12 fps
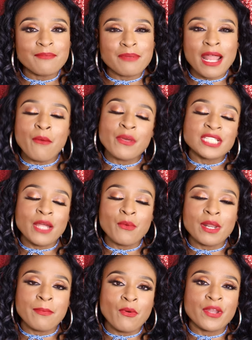but I wish I would
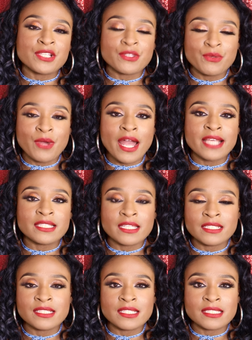have bought it so you guys
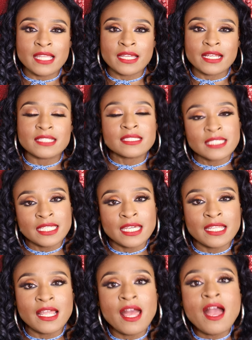can just like see it.